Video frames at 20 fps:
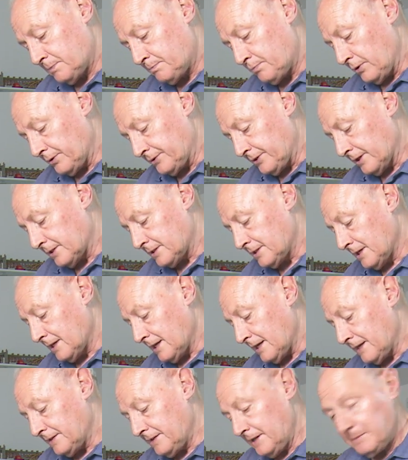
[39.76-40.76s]
product,
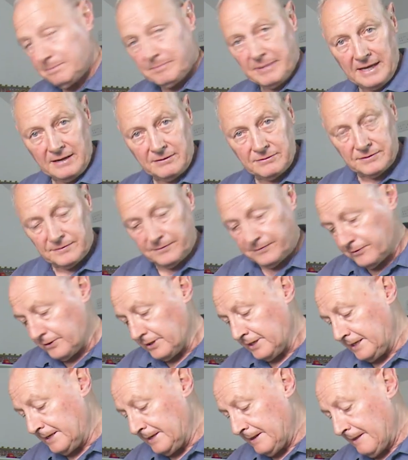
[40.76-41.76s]
and they're
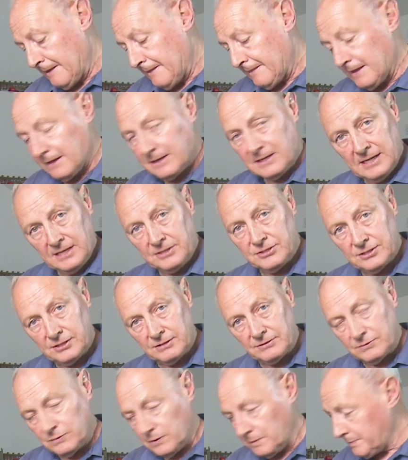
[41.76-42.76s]
powder-free. Now, in case you
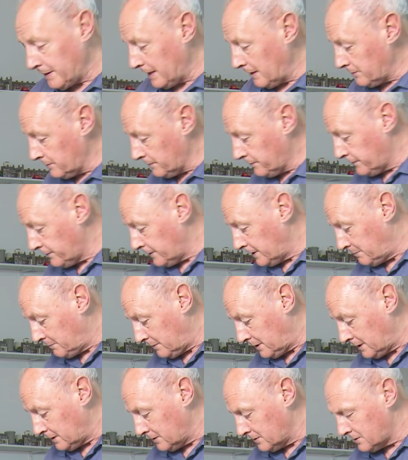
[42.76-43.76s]
don't know what powder-free
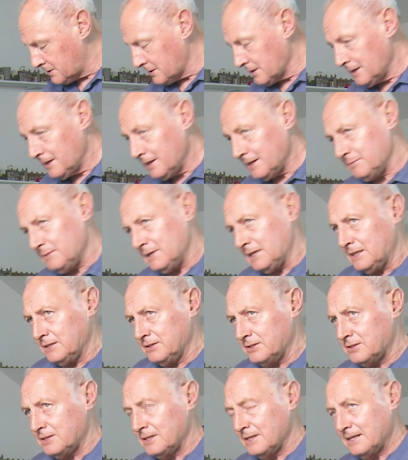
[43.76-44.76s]
means, it
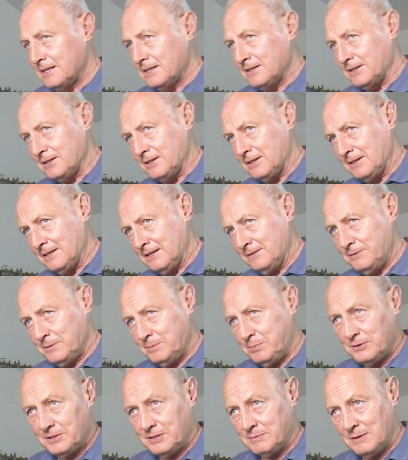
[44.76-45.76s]
means that if you
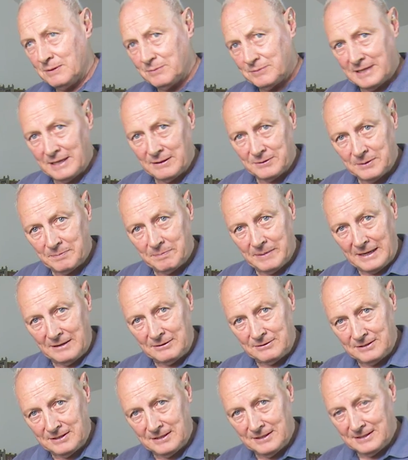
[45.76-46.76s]
put them on without the
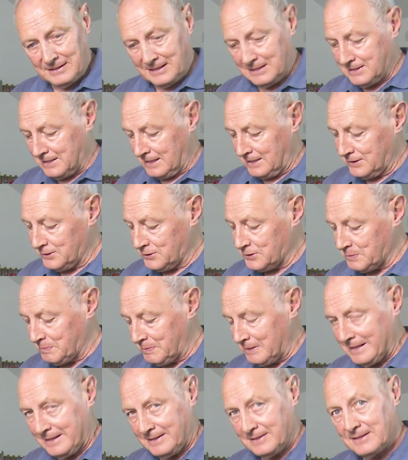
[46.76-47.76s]
powder, they tend to
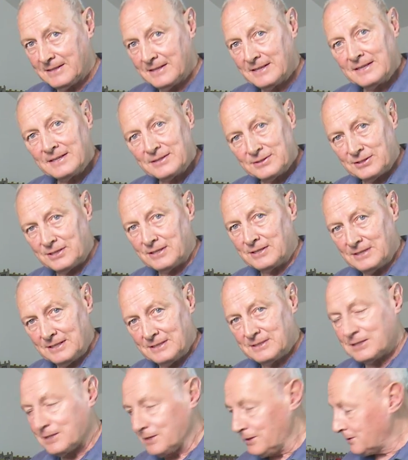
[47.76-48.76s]
split. So you
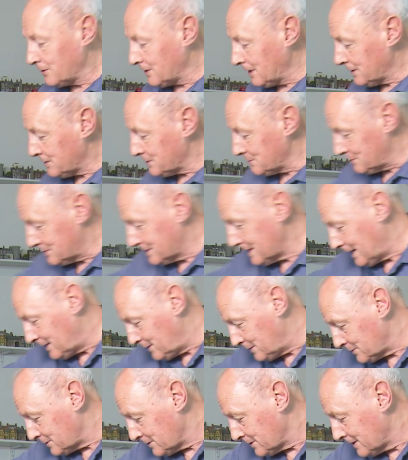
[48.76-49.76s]
need to go and get some
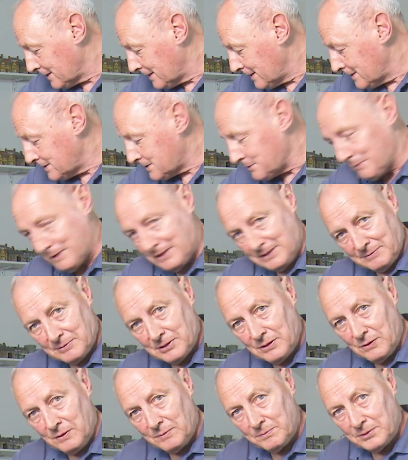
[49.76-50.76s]
talc to make them
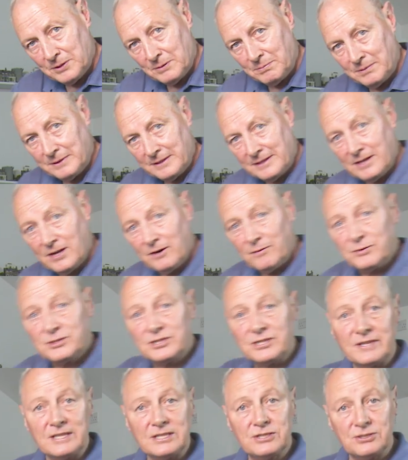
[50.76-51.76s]
go on properly.
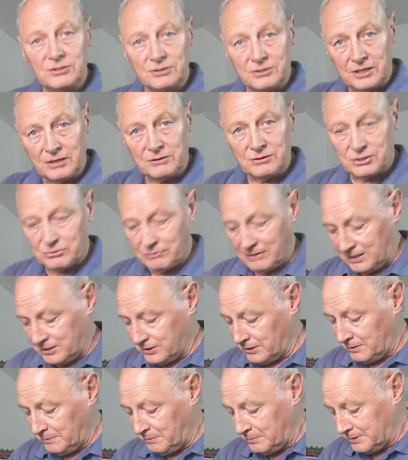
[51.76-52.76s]
Obviously, they should go
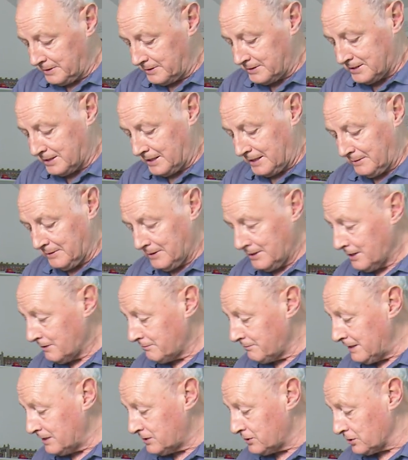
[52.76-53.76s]
straight on, but uh,
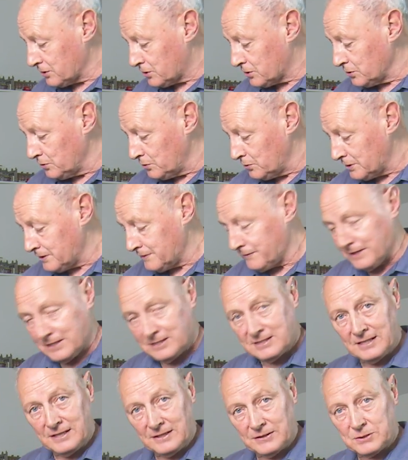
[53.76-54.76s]
rest assured, if they
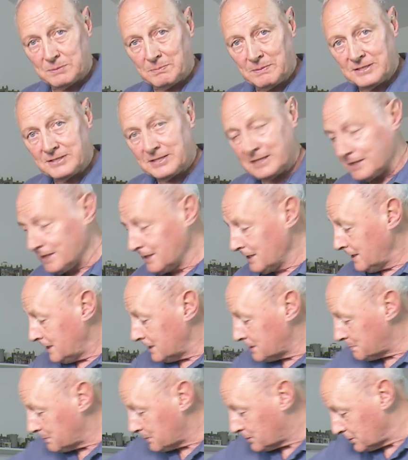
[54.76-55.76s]
start splitting,
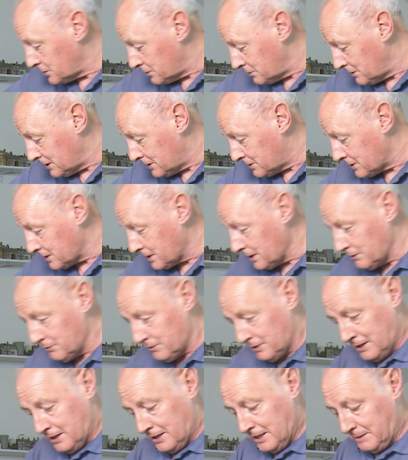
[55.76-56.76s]
it's because you need to go
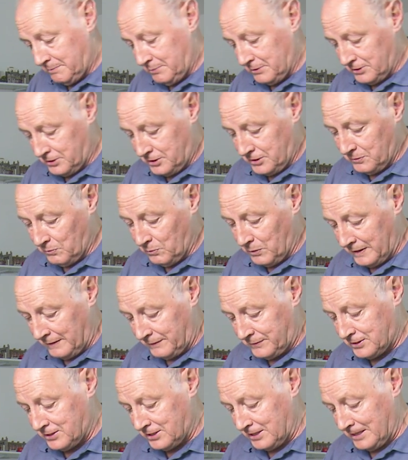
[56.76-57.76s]
up into your
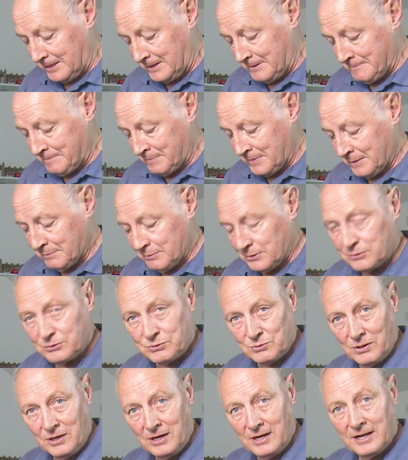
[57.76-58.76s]
wife's uh,
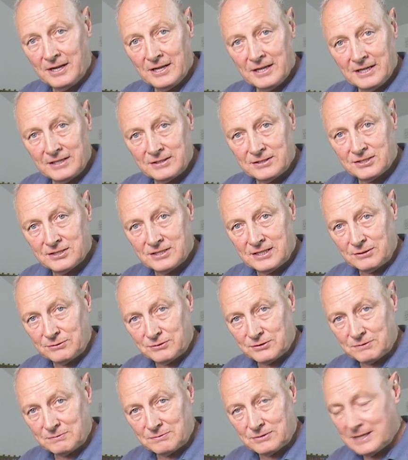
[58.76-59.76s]
boudoir and steal
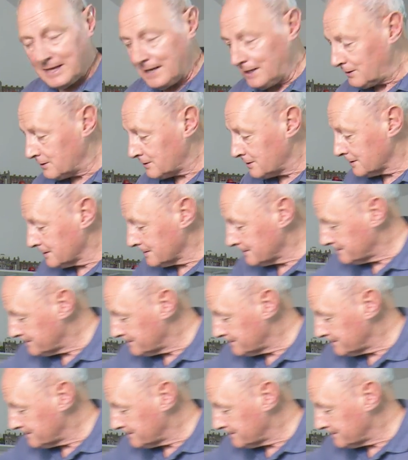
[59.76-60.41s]
some talc.